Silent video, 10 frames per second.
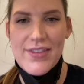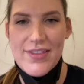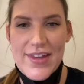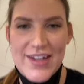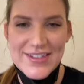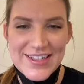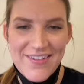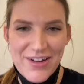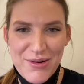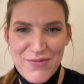Thanks
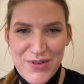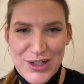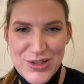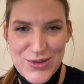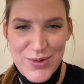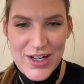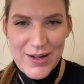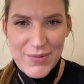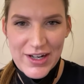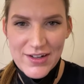everyone for
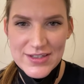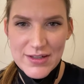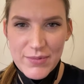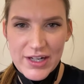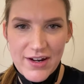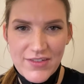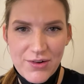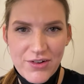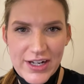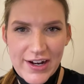joining me. So many of
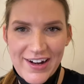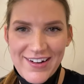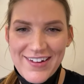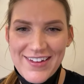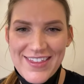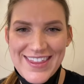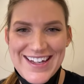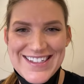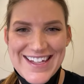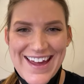you on here.
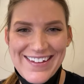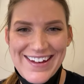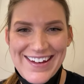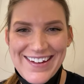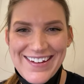Thanks, Kelly.